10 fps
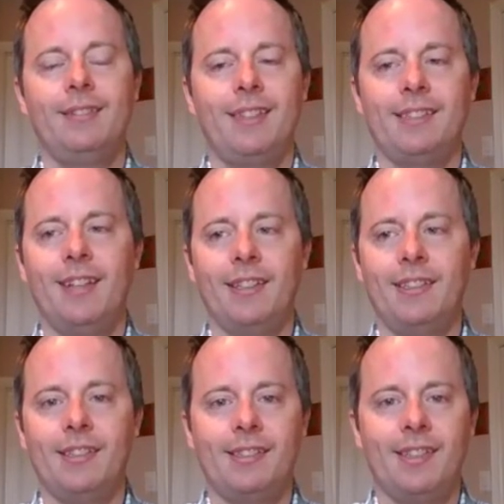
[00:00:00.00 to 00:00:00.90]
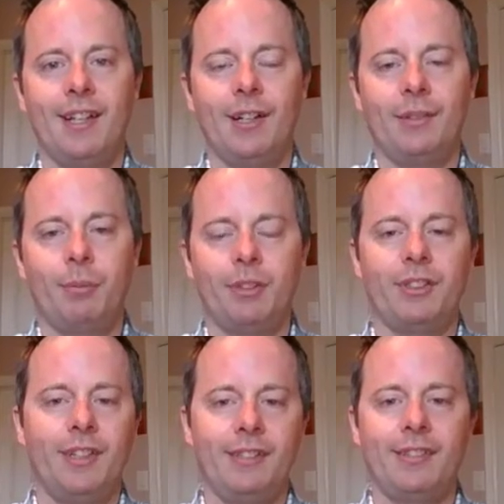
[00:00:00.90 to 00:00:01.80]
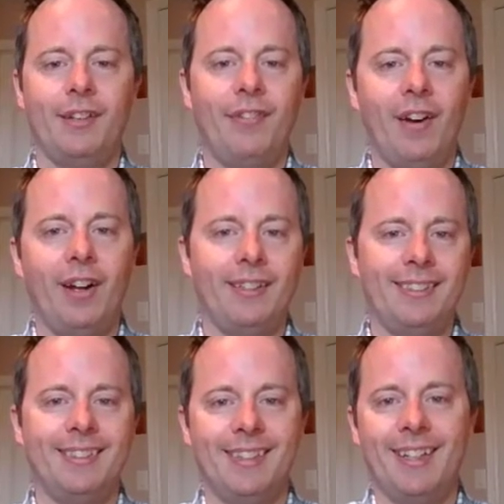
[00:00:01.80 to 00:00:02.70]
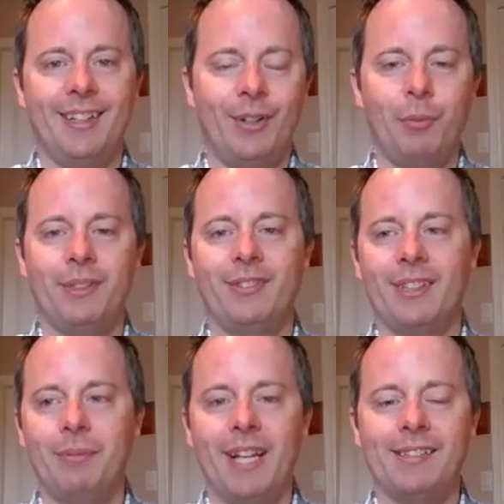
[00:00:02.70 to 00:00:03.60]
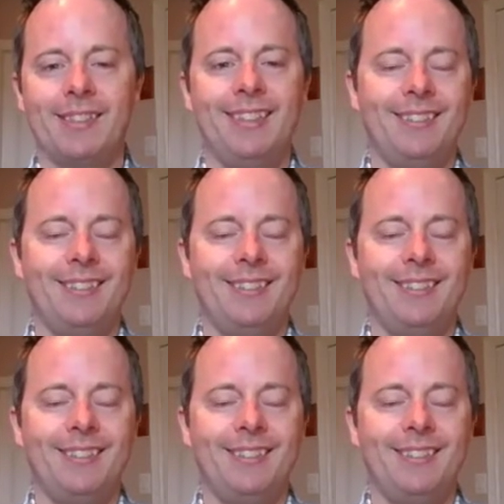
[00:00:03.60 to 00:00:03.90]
It's not just turning stuff on and hoping for the best.